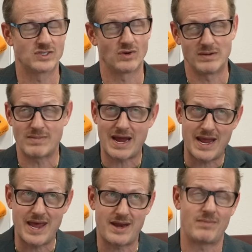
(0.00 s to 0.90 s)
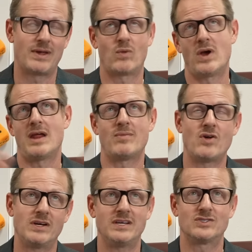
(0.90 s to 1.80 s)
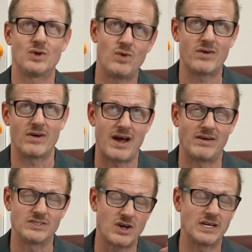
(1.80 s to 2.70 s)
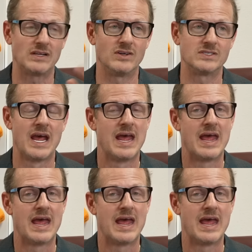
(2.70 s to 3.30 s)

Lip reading: So in my head, I'm like, well, I'm only in $200. All I could lose.